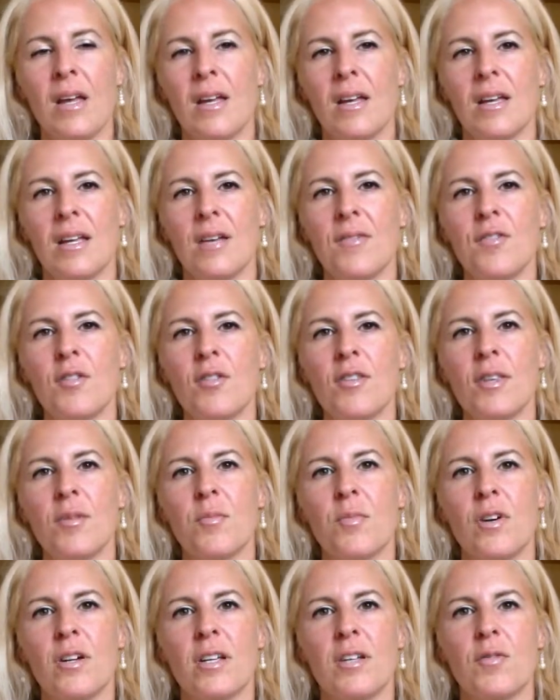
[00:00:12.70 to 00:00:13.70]
If you're in the
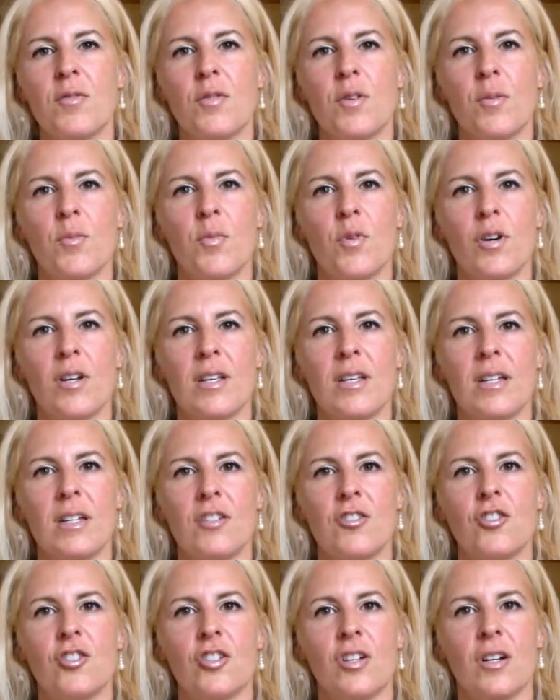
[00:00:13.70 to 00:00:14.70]
market for a
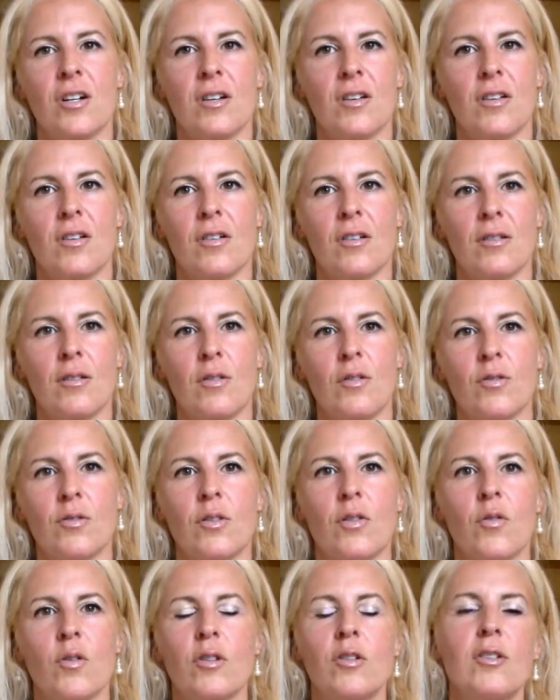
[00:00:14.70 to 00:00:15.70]
mortgage, a car loan,
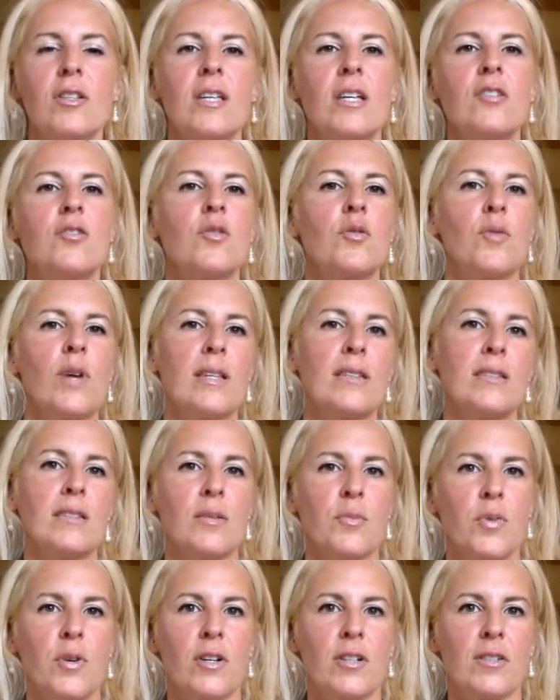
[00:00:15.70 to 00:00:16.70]
or looking to rent an
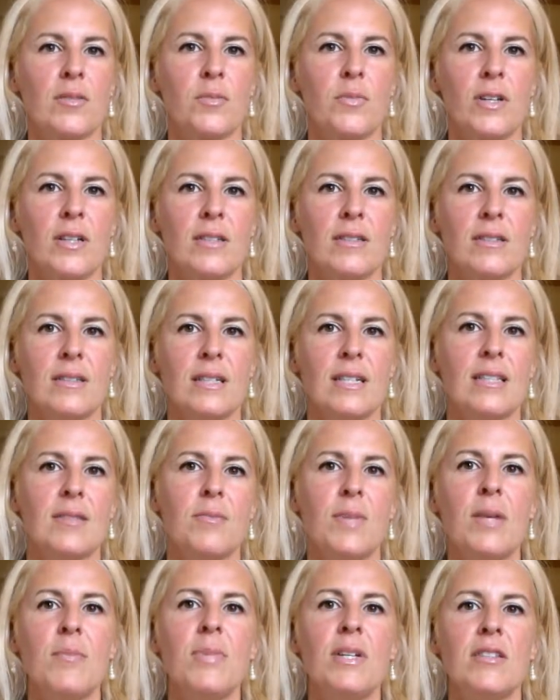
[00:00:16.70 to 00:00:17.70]
apartment, it
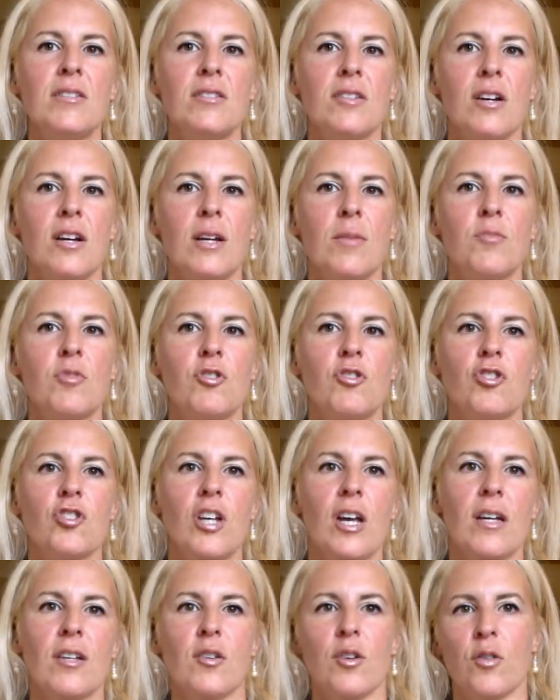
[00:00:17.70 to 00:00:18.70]
may be time to
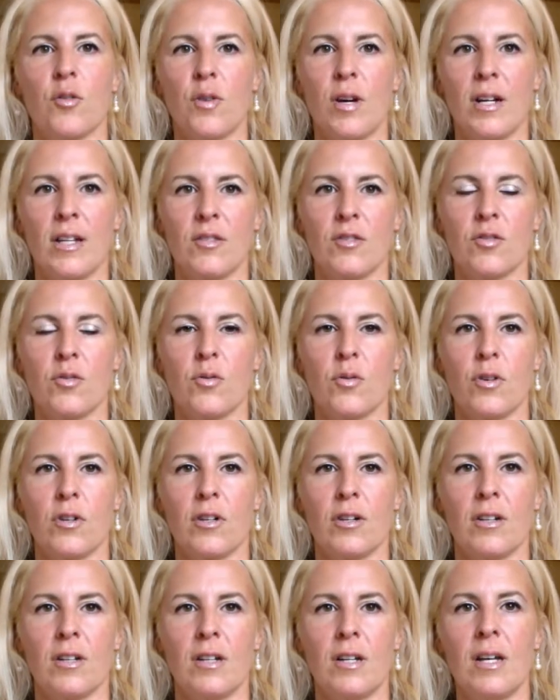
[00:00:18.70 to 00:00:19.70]
check your credit score.
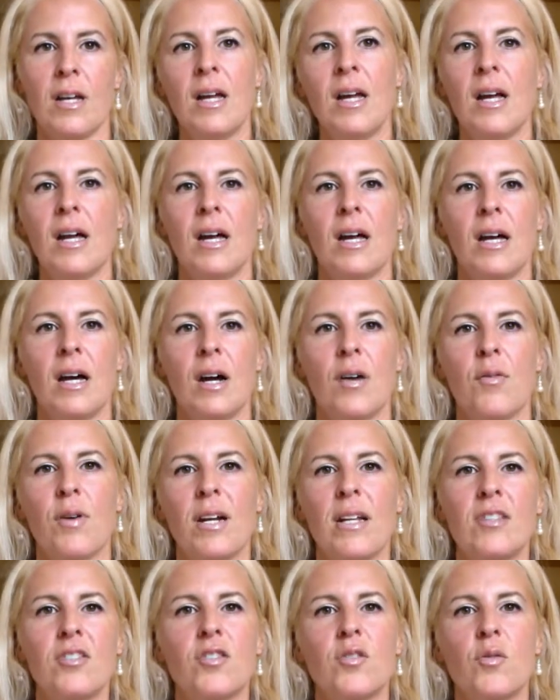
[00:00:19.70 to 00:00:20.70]
A
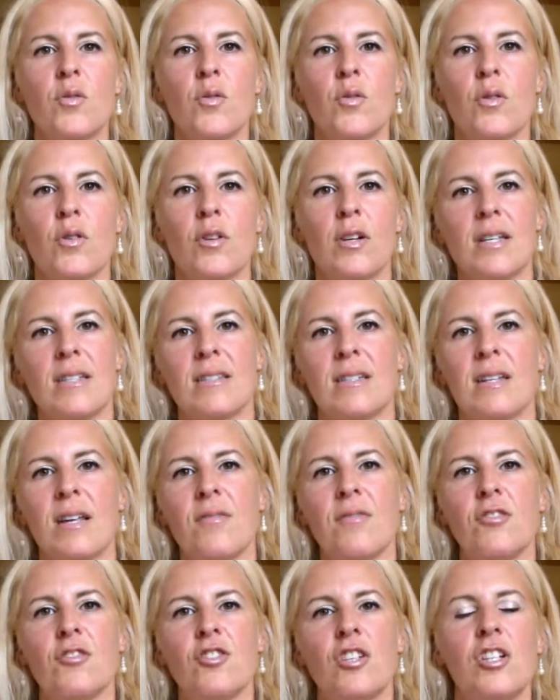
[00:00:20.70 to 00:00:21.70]
credit score is an
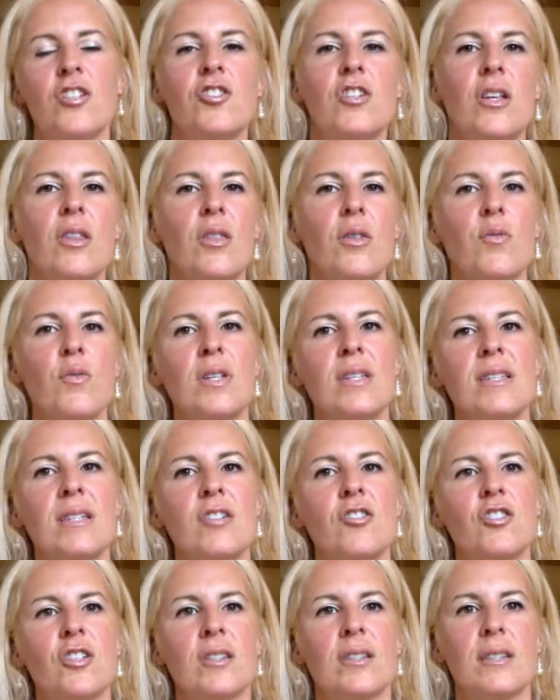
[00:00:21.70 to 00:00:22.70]
ever-changing
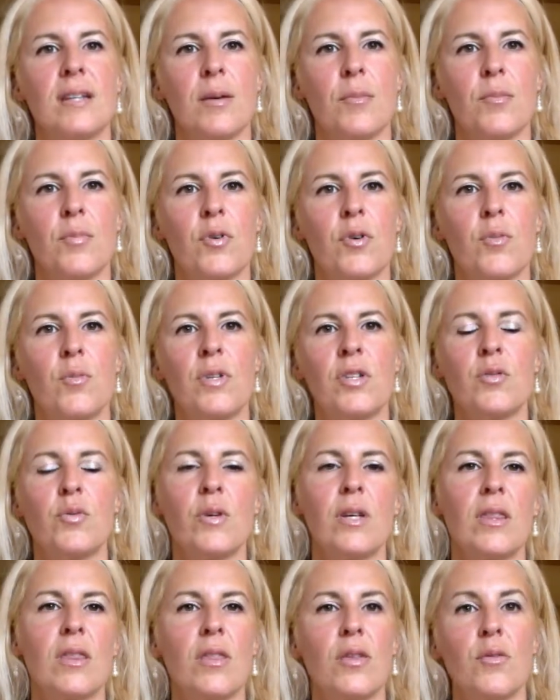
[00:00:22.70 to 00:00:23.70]
3-digit number
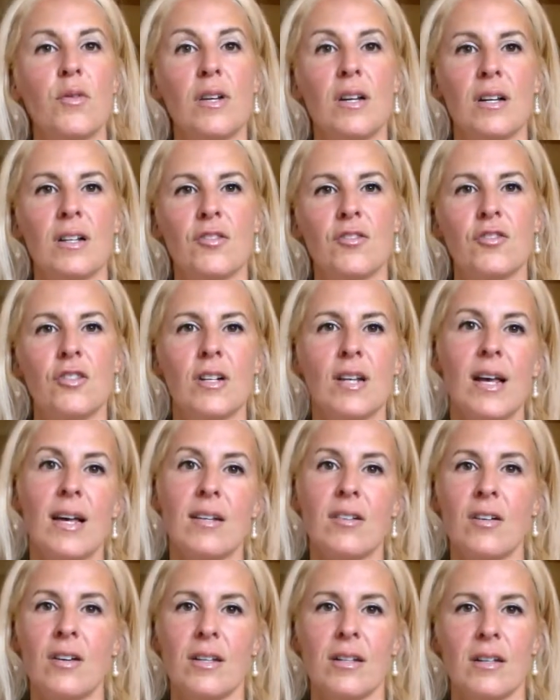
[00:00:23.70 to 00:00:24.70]
between 300 and
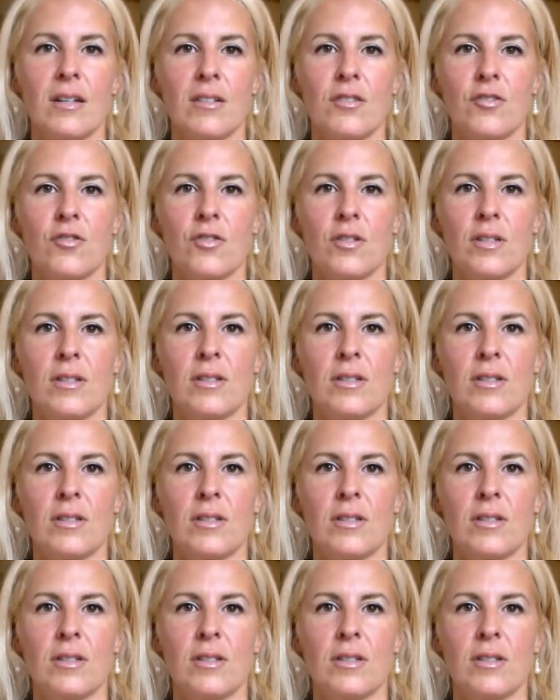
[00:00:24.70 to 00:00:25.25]
900.